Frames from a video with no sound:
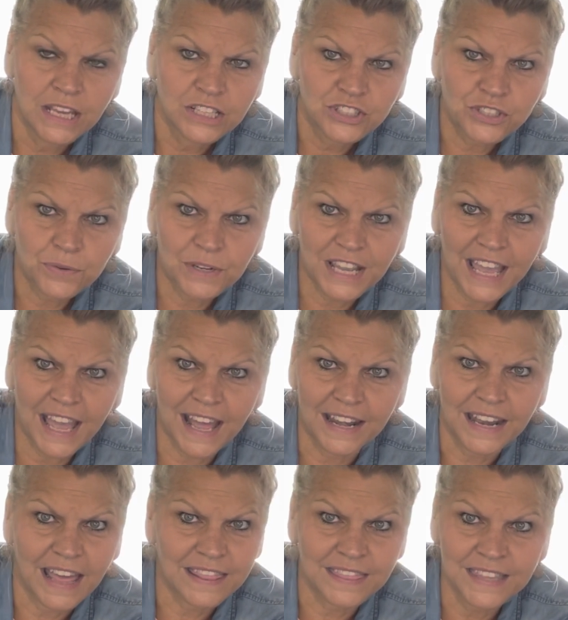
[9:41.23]
So
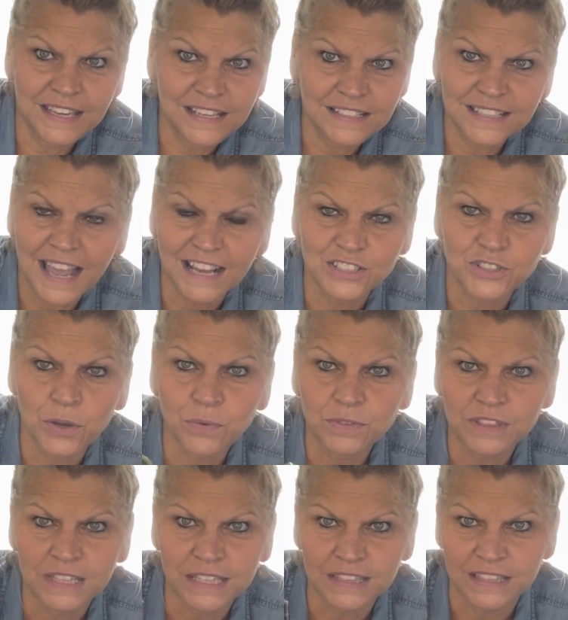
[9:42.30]
again, these, I don't
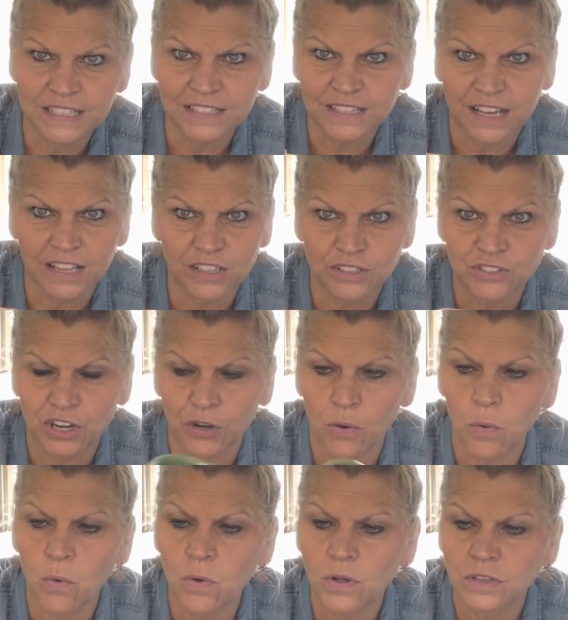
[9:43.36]
think these colors are
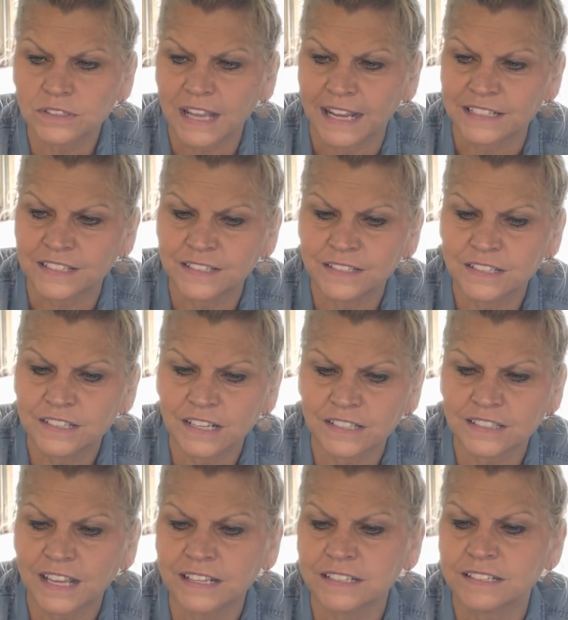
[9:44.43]
old. I
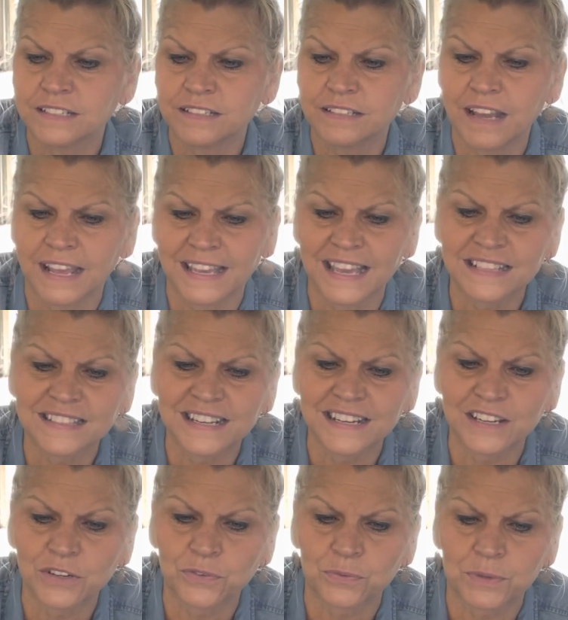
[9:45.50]
guess I
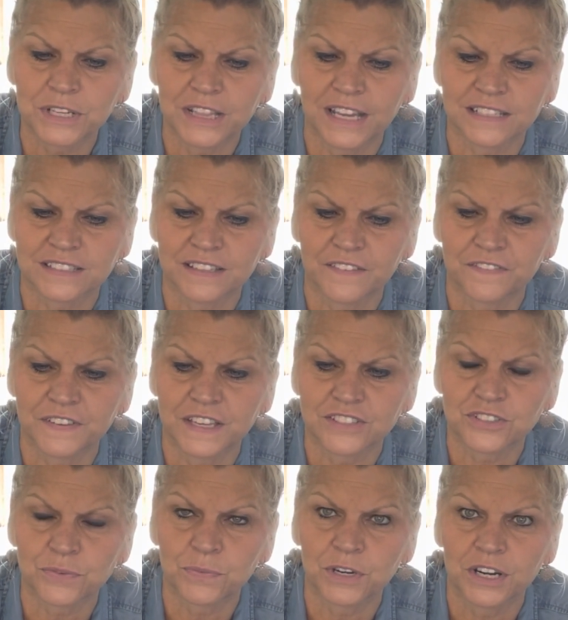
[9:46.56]
didn't realize that
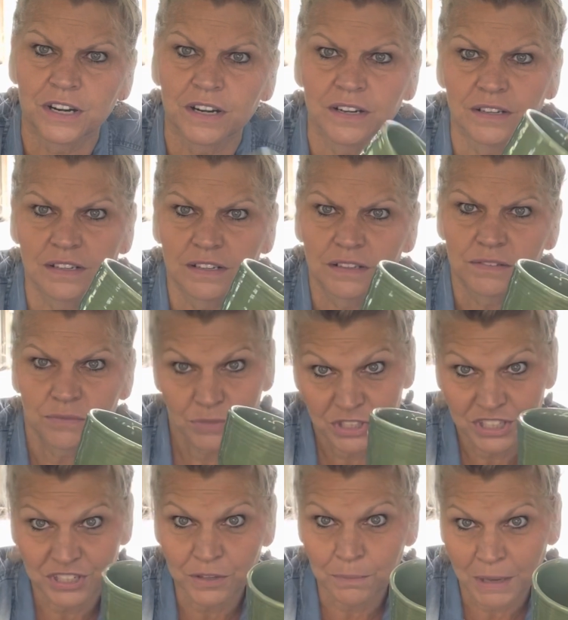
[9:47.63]
Fiestaware was
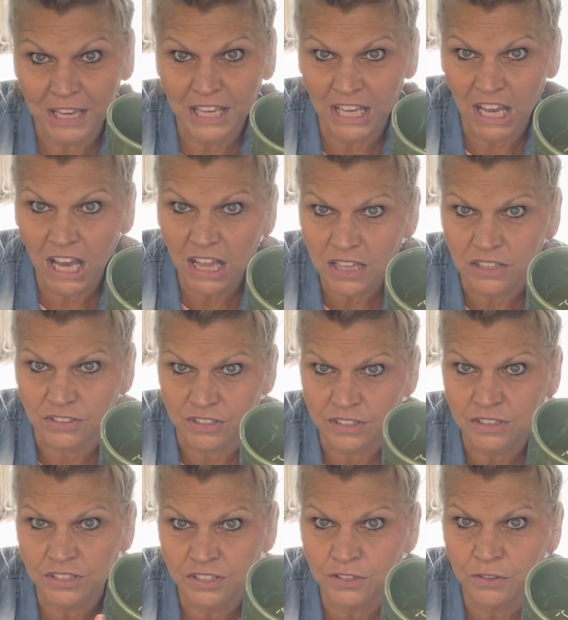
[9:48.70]
still making colors
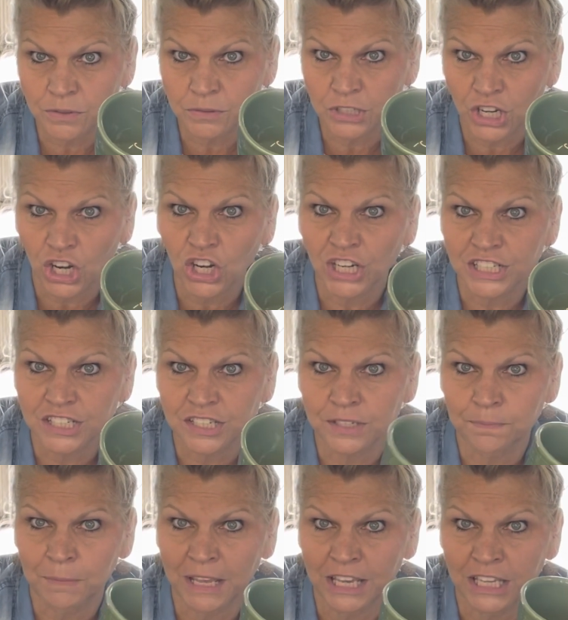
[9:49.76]
and still current
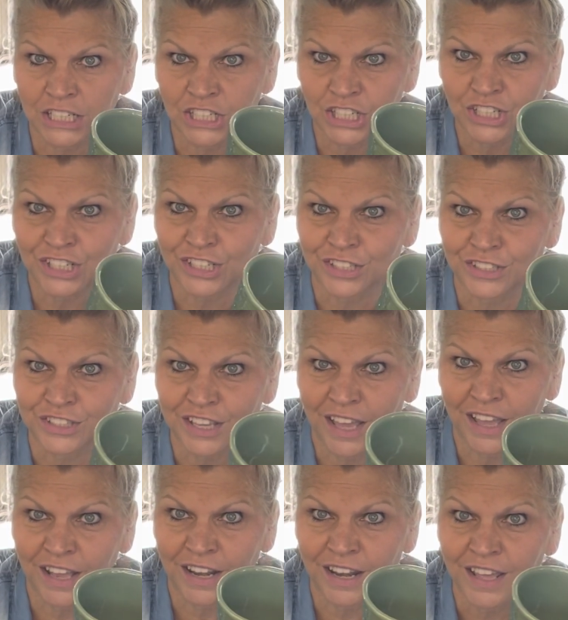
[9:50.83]
making dishes,
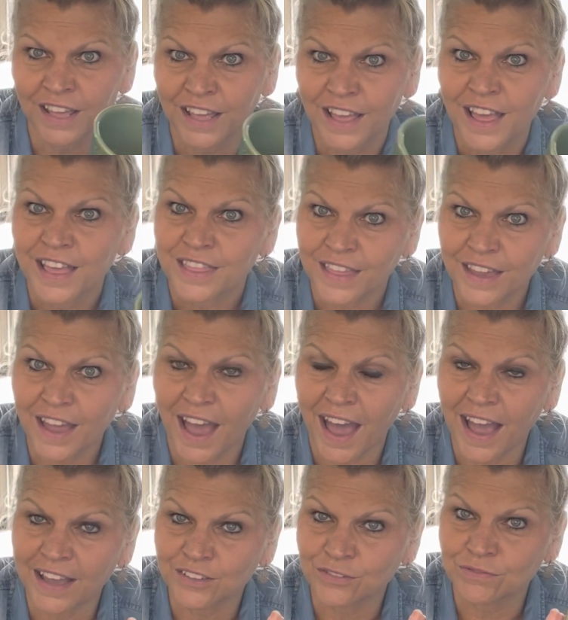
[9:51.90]
and
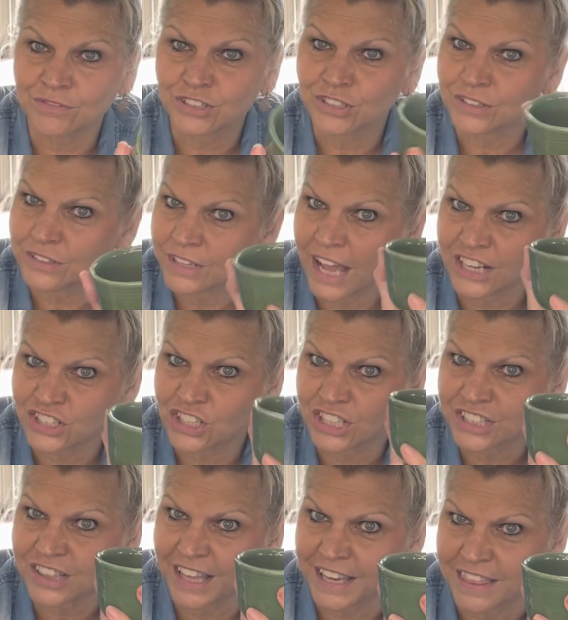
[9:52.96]
I
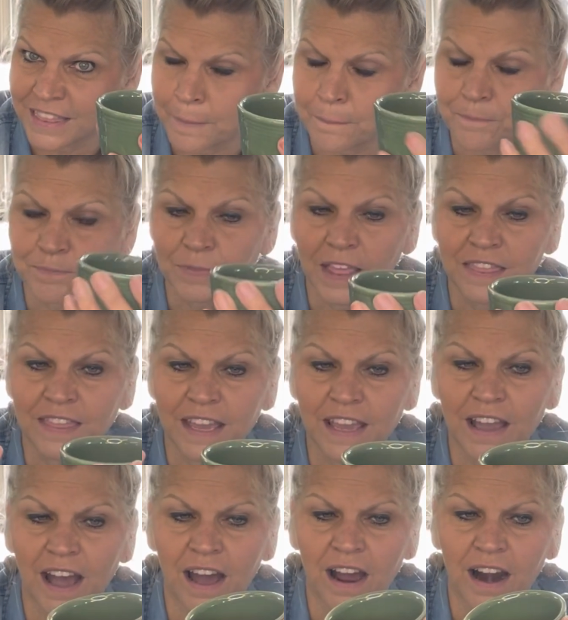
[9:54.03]
just like them.
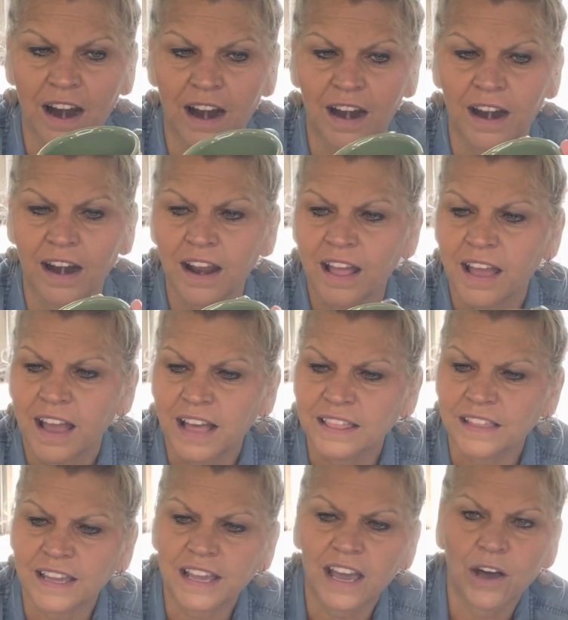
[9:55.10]
I
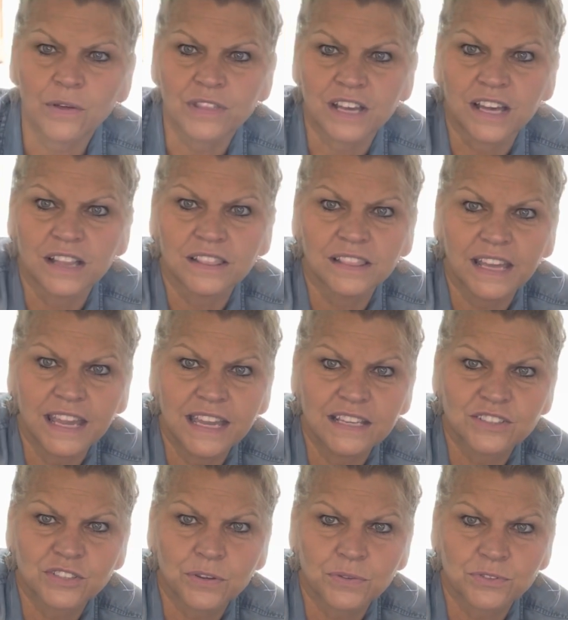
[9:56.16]
like how the
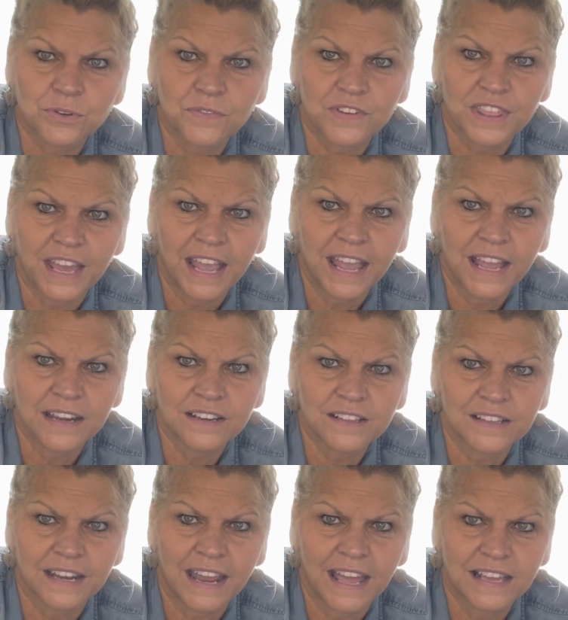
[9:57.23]
glaze goes over the
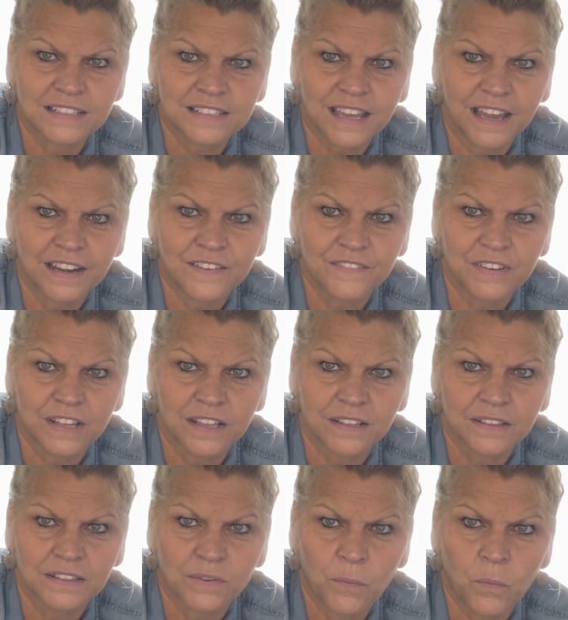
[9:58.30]
handle and has kind of a
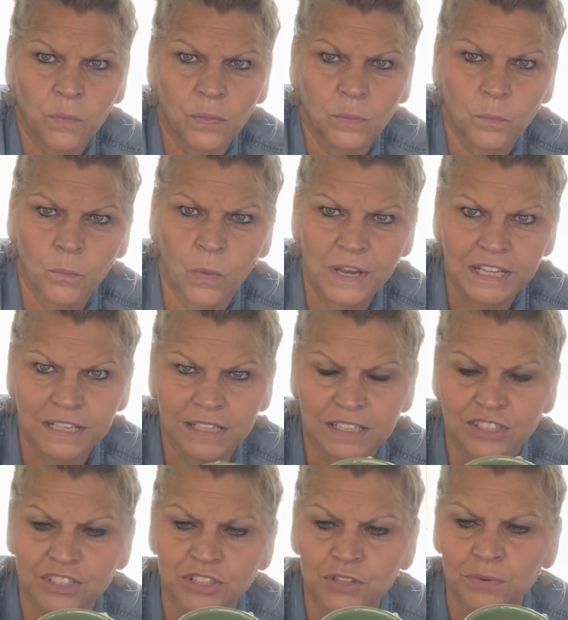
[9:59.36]

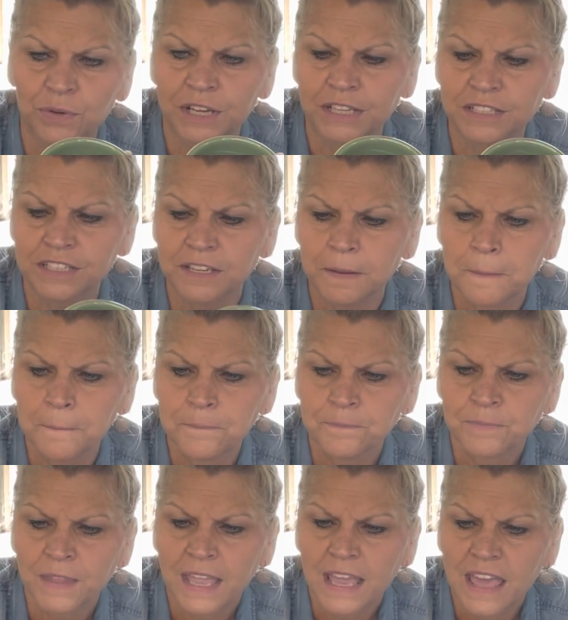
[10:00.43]
whiteness to it.
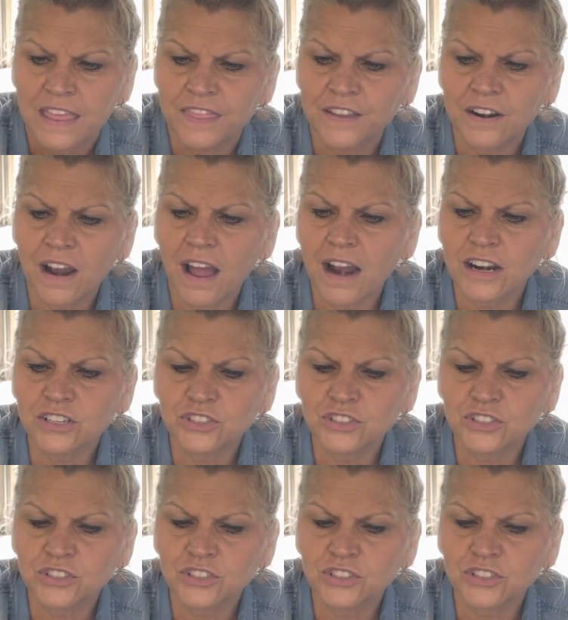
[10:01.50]
There are